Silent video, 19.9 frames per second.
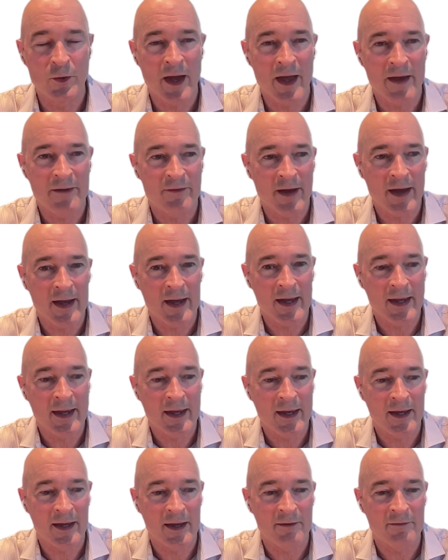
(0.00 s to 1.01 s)
have
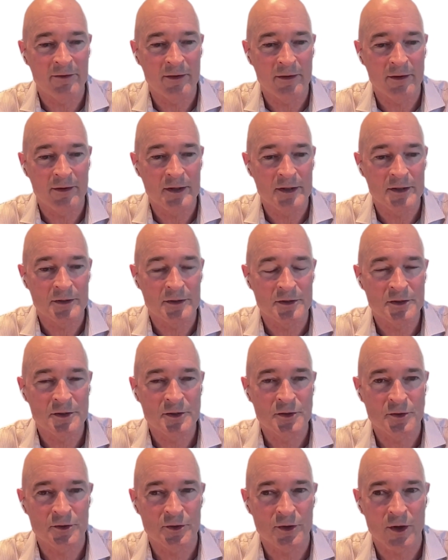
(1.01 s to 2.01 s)
a very
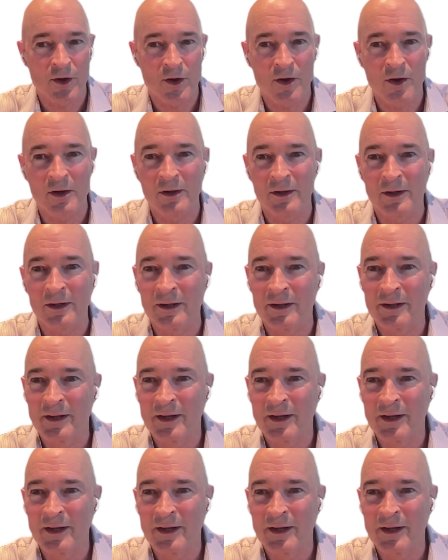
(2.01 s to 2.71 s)
strong,